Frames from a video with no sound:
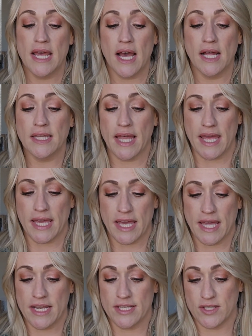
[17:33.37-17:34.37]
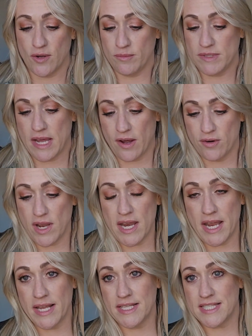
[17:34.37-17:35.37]
a lake in his hometown, and
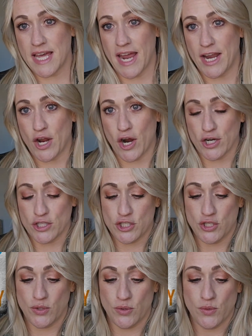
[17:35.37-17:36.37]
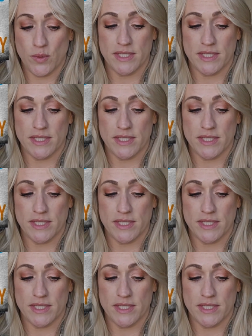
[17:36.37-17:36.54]
inside are 2